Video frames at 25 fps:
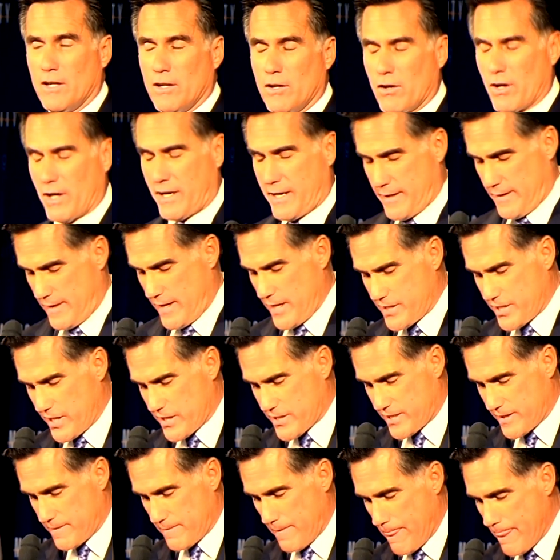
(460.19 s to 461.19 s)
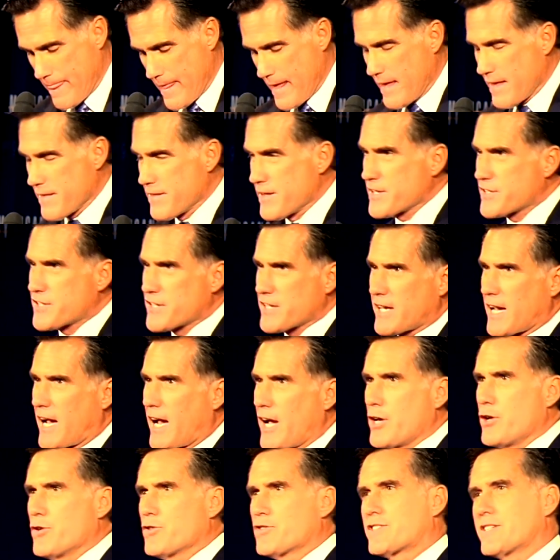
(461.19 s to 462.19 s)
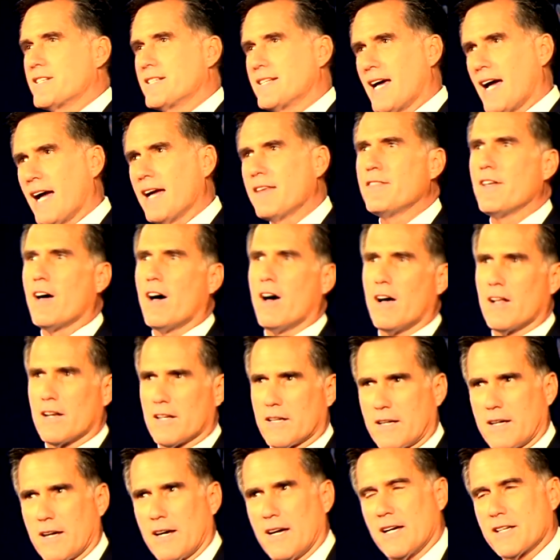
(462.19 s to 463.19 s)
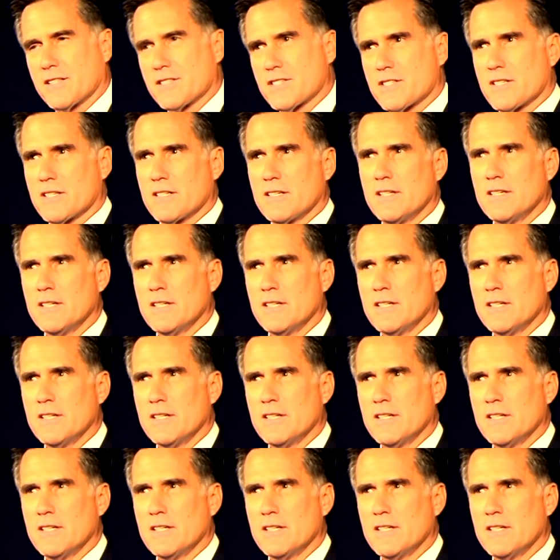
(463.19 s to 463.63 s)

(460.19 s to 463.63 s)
Look, this is a guy who's denied the Holocaust,